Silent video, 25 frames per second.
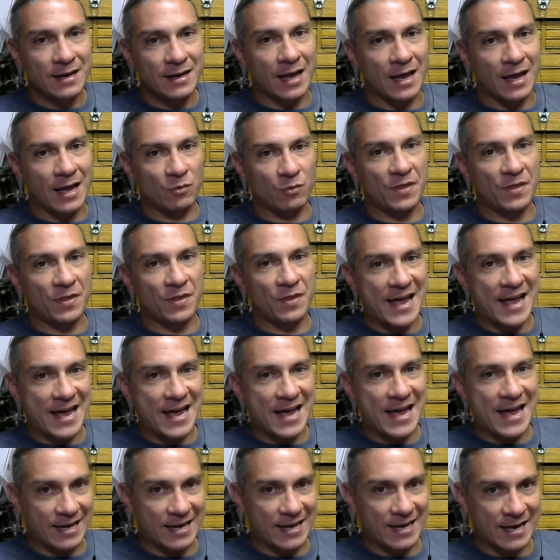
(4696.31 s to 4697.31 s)
And when
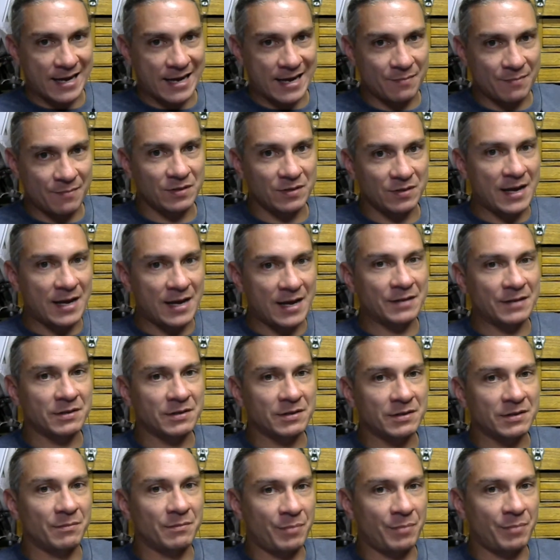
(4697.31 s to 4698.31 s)
that happens, that's
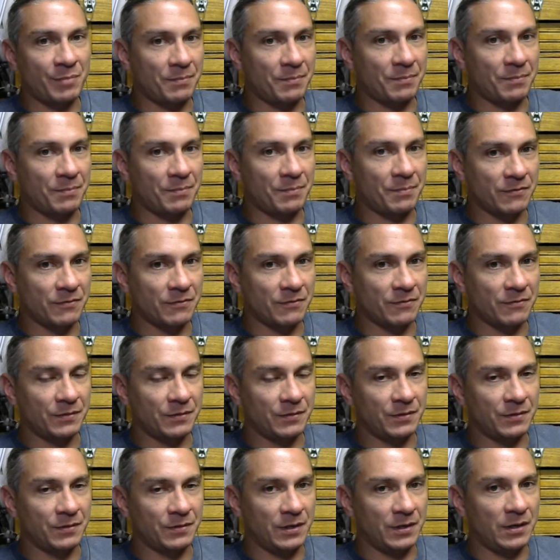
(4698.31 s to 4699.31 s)
going to pop off
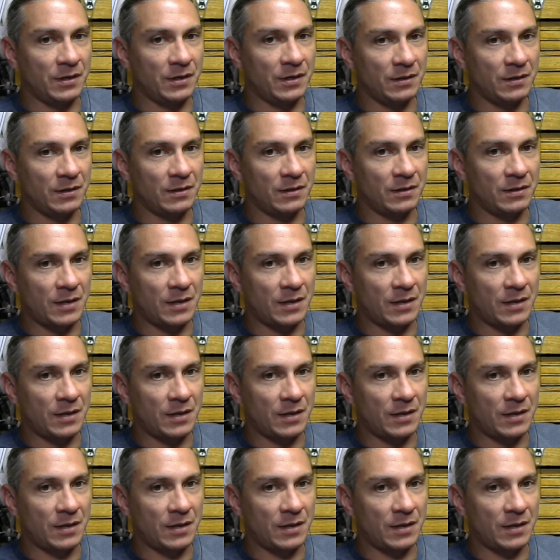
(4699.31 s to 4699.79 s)
the